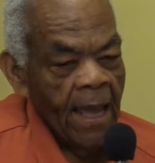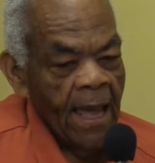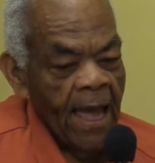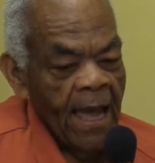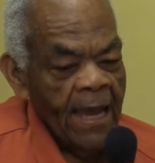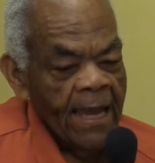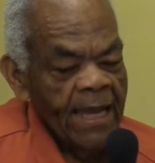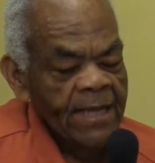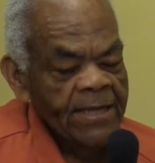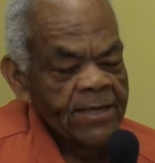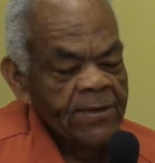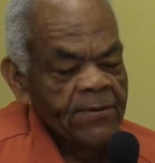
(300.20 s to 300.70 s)

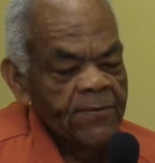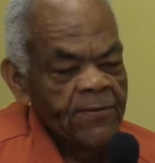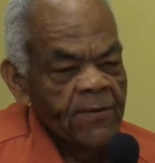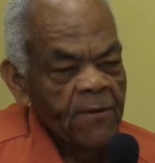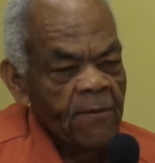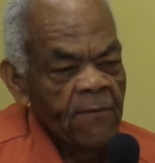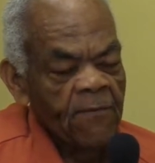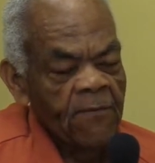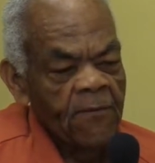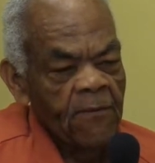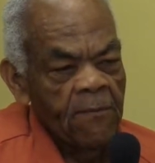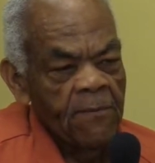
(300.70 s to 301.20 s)
I guess it's
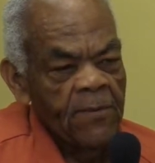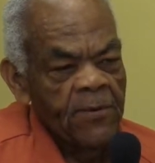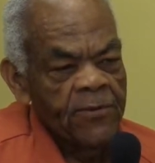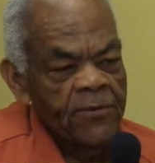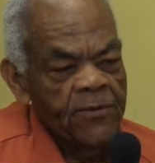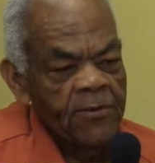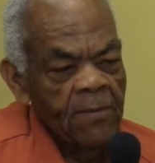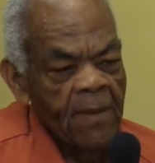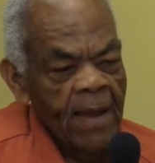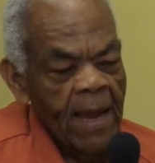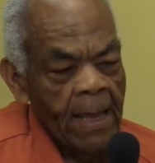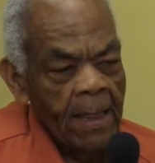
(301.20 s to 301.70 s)
from
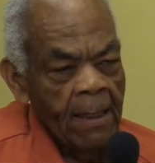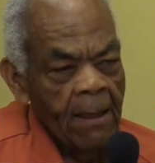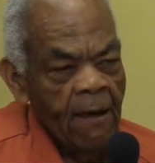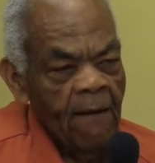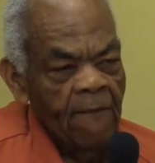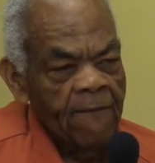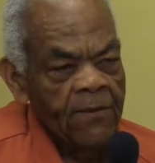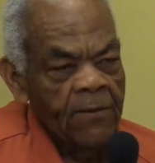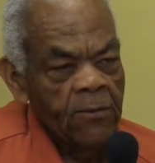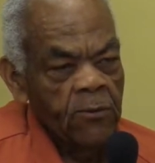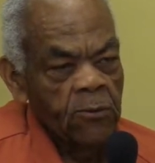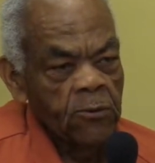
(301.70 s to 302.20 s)
Mr.
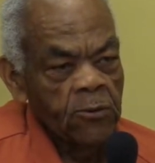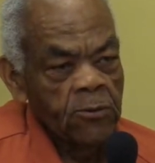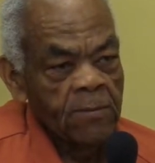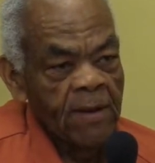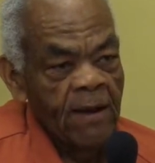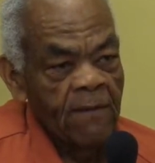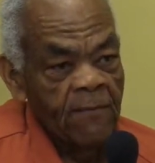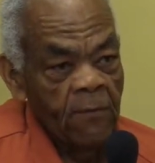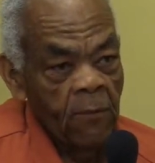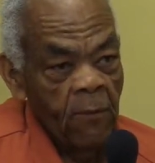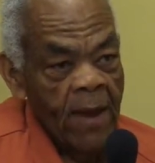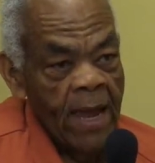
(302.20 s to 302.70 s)
McLaughlin, who's
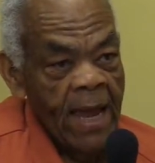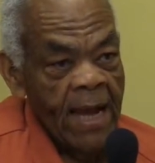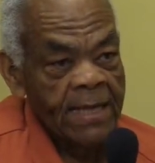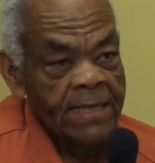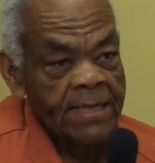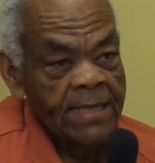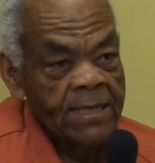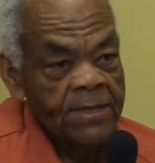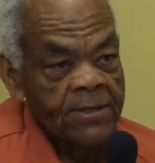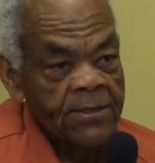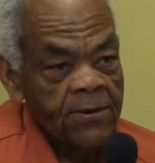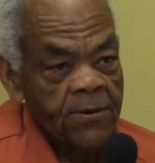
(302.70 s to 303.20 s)
my VOAG
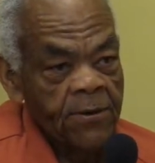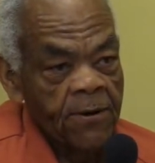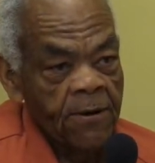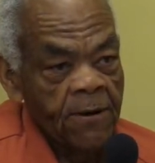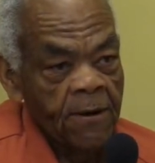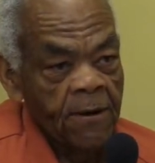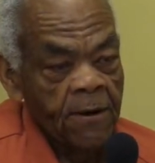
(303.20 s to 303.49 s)
teacher,